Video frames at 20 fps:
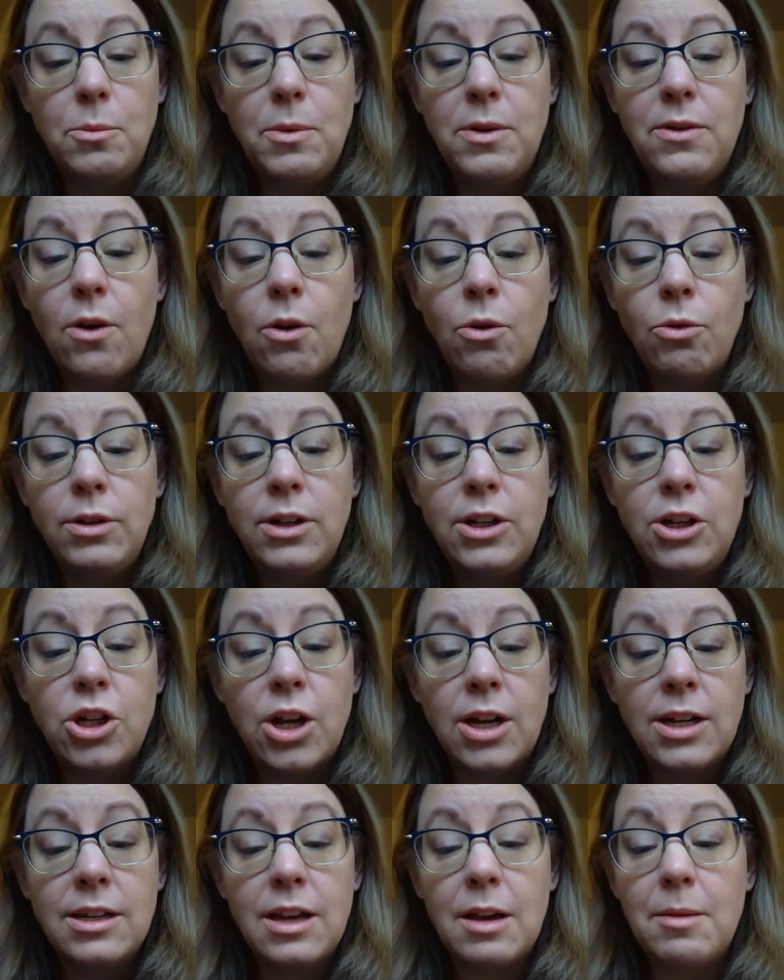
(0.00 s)
"We've only
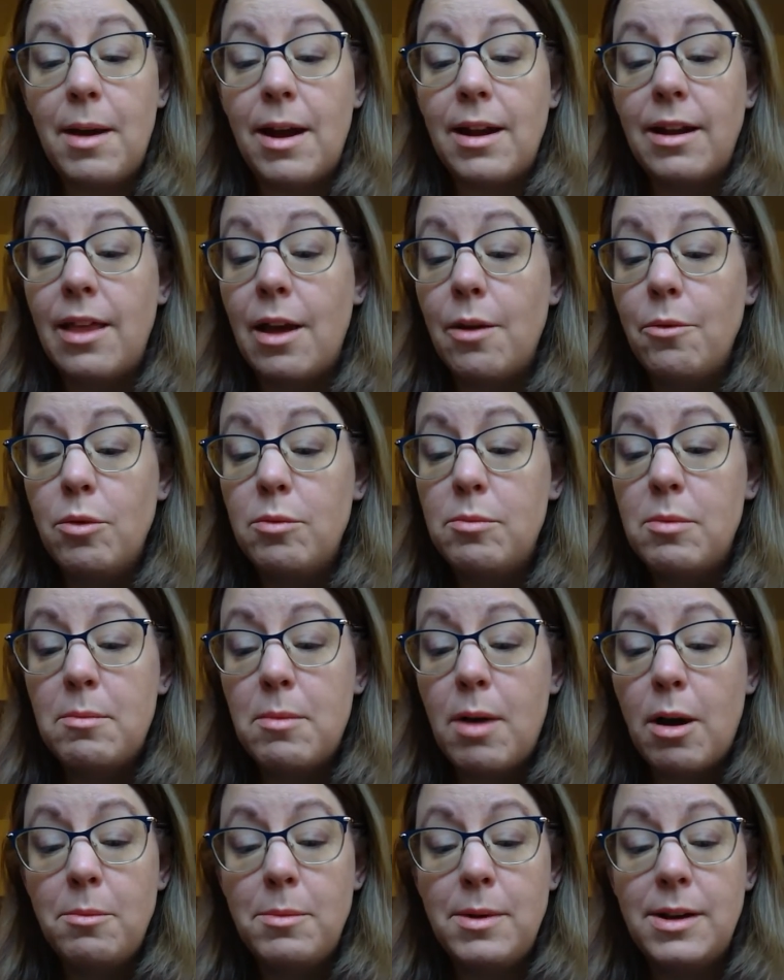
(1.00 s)
just come out of that room a
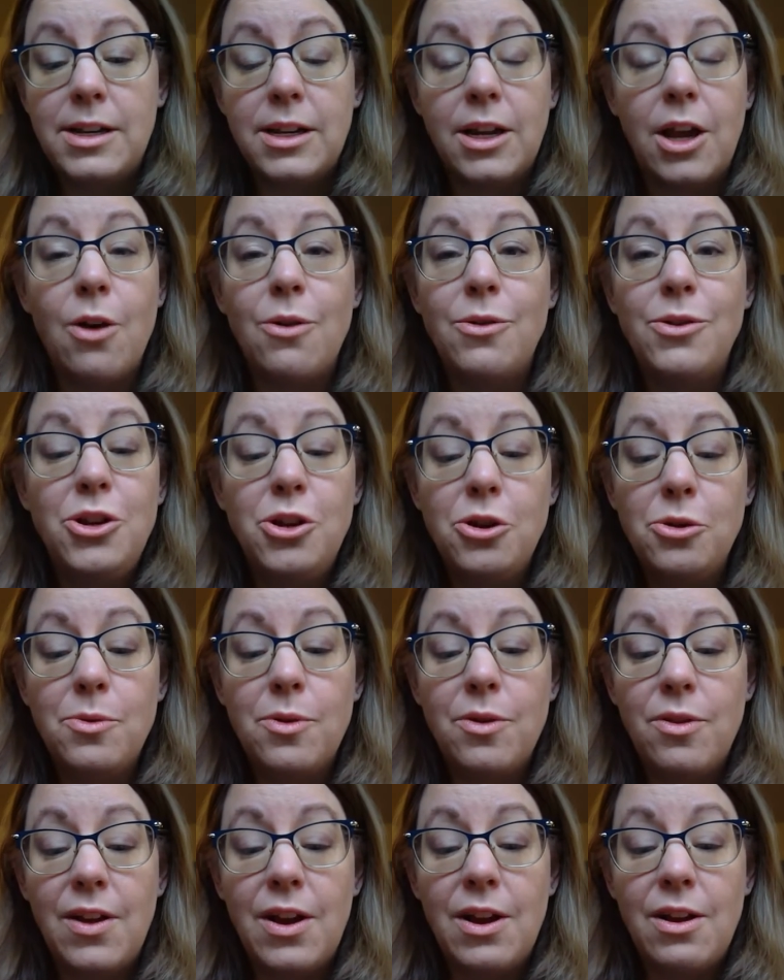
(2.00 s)
moment ago, and you
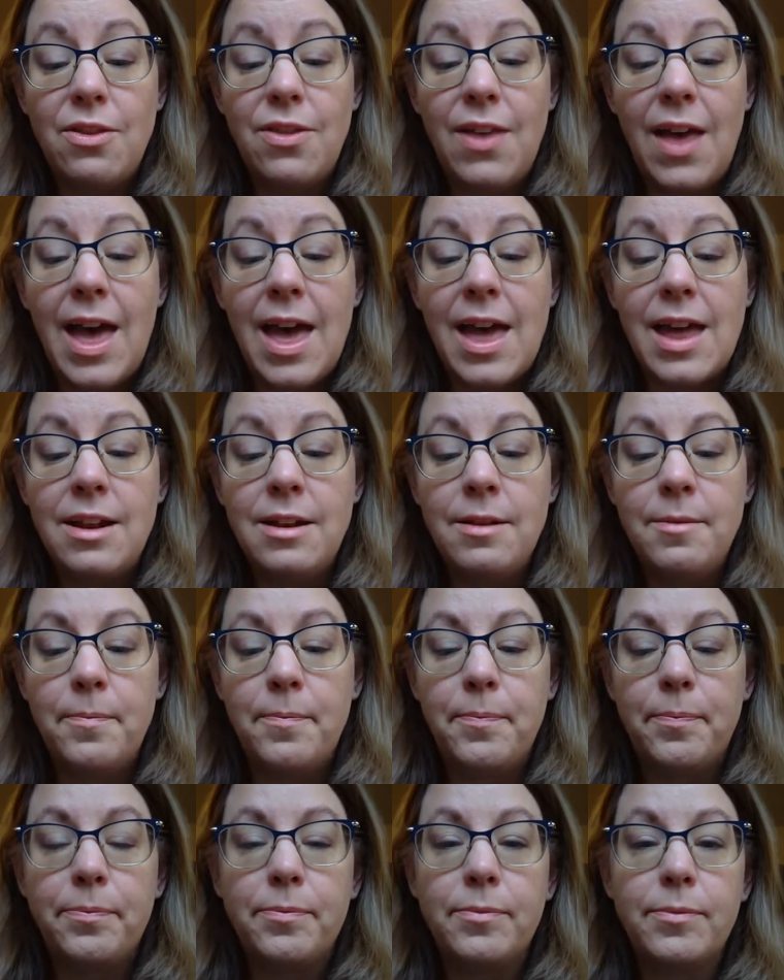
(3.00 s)
were there then."
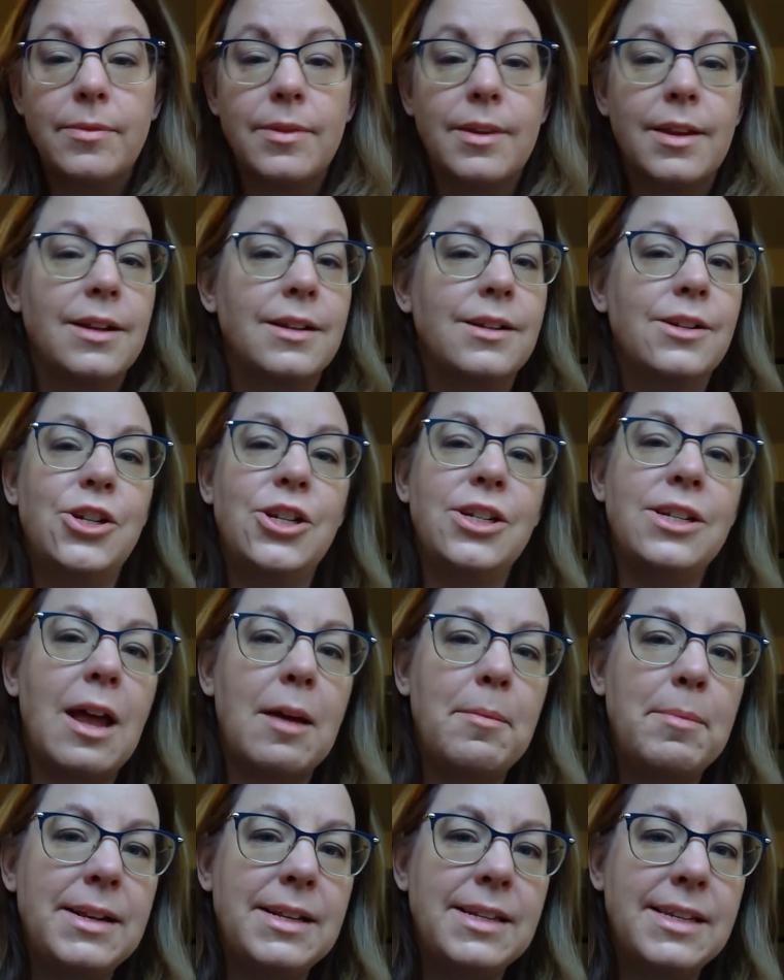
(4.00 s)
"She's
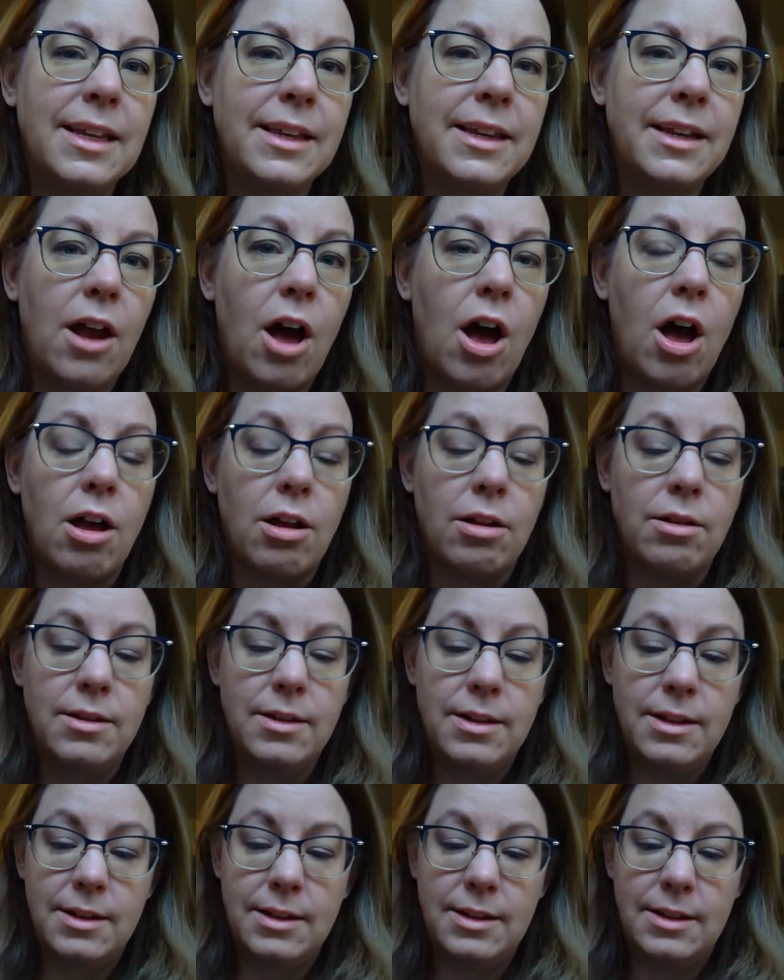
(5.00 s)
not being silly at
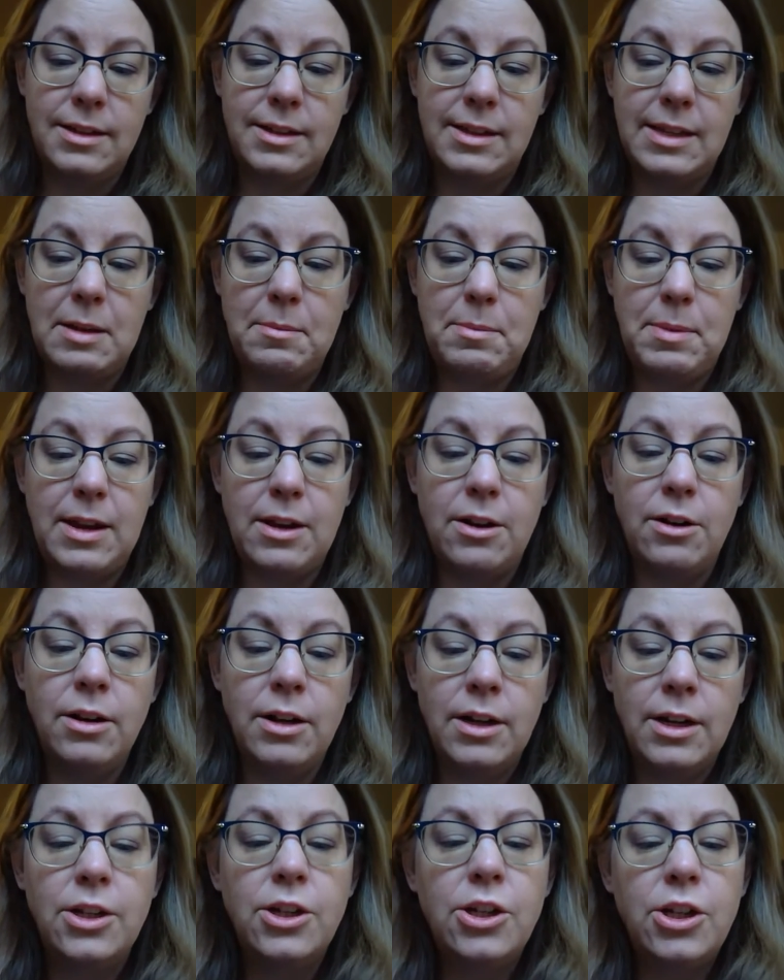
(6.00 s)
all," said
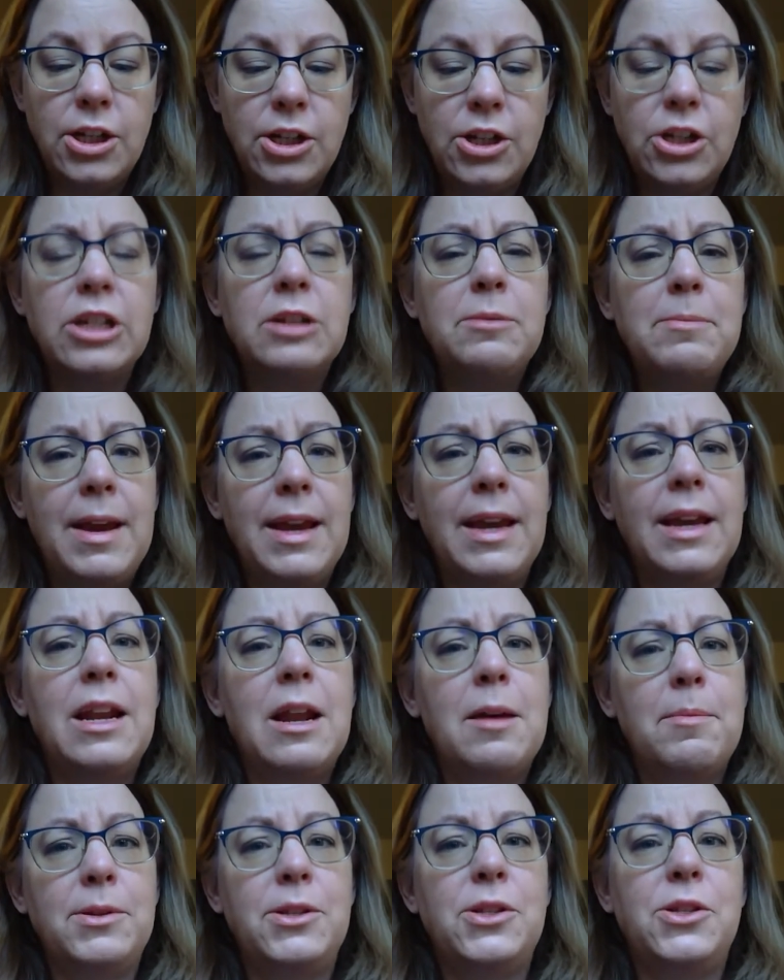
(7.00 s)
Peter. "She's just making
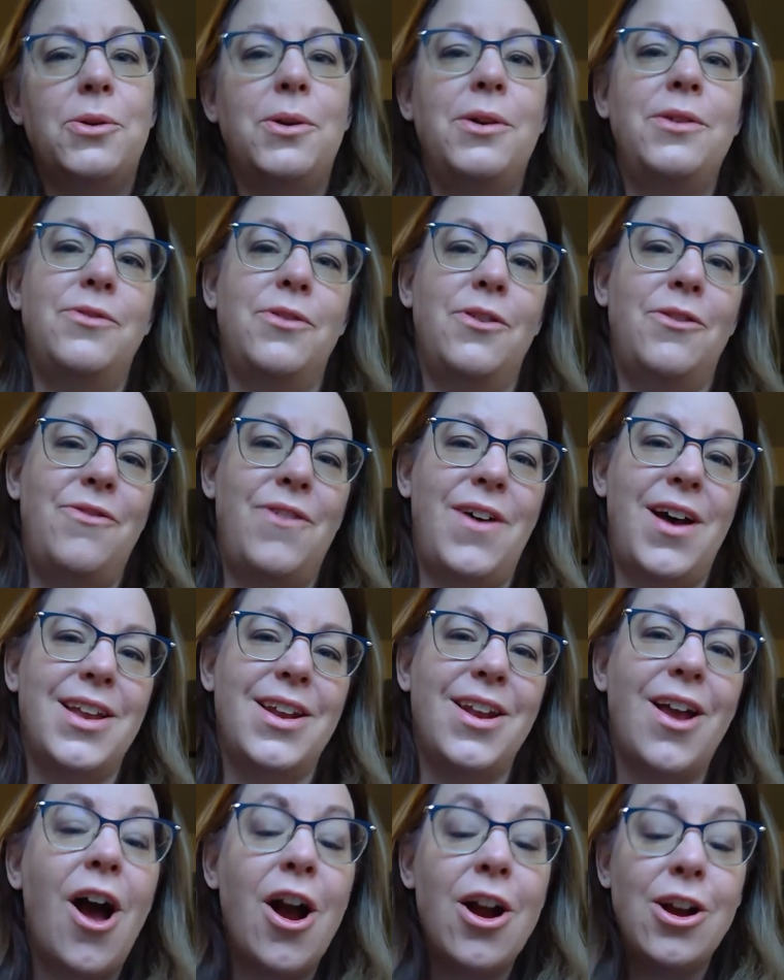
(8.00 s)
up a story for
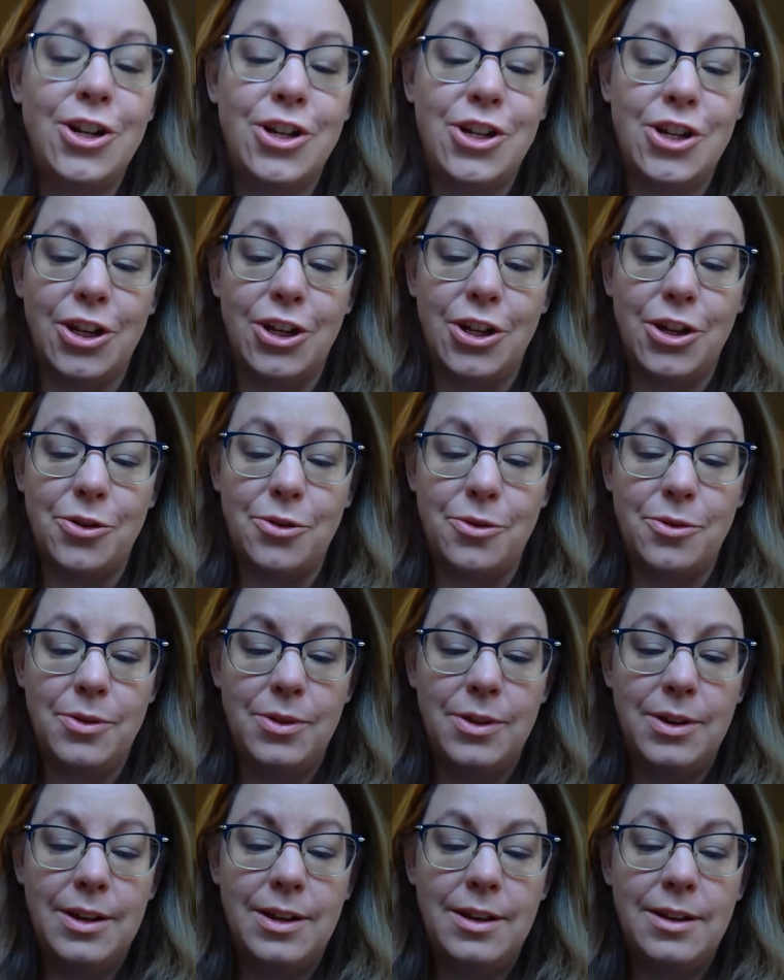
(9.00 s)
fun, aren't you, Lou?"
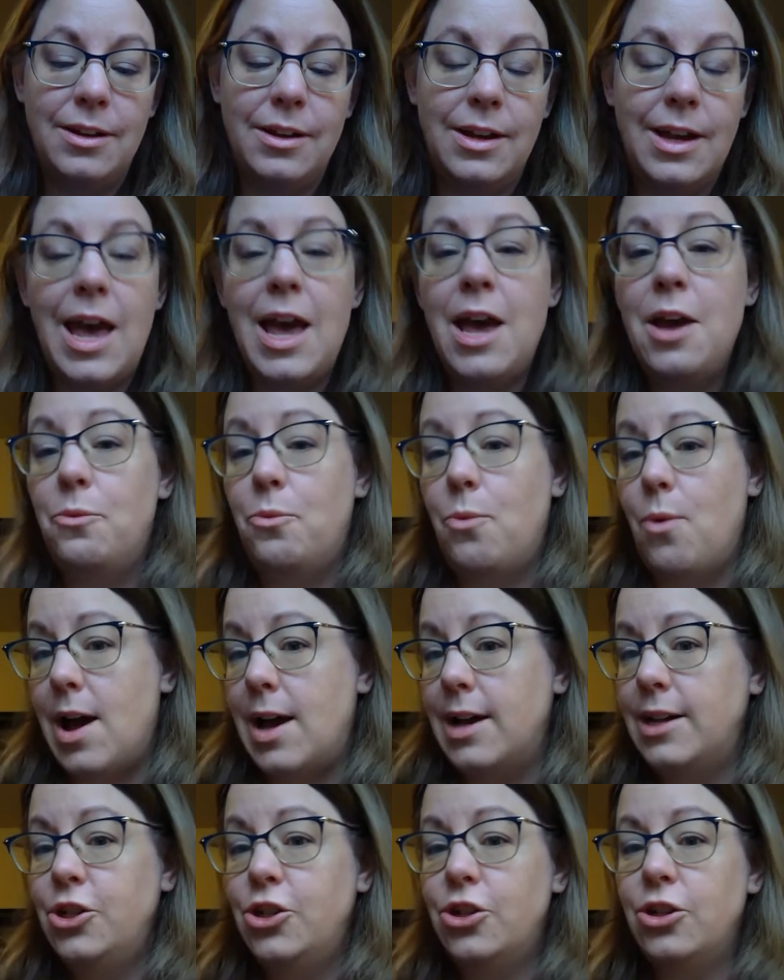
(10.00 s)
"And
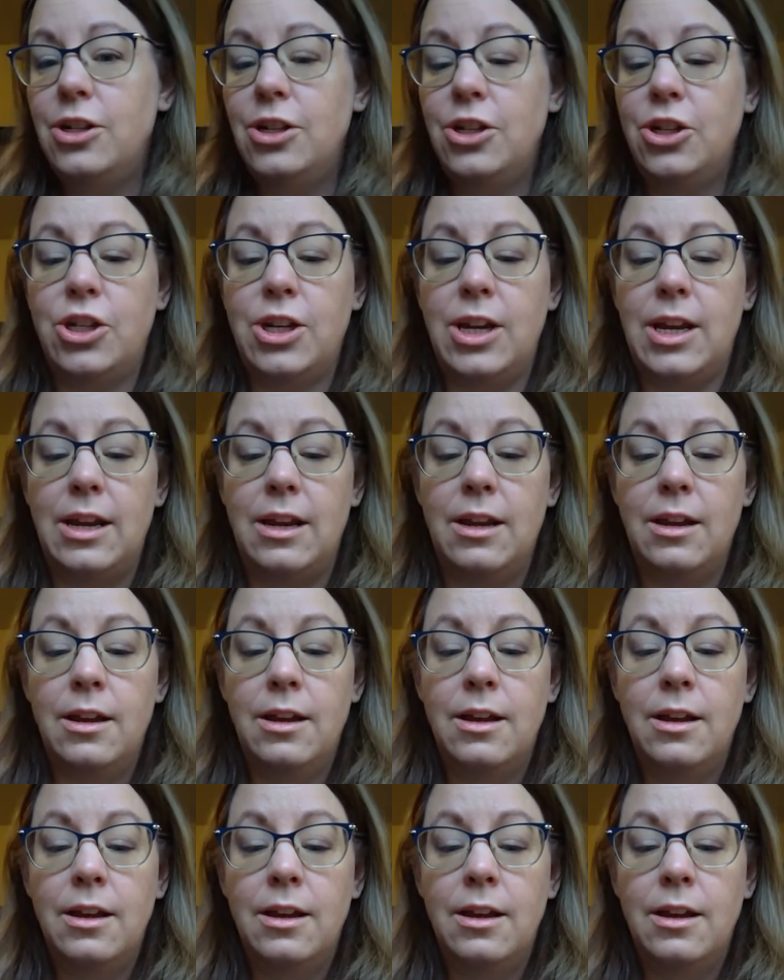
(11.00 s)
why shouldn't she?"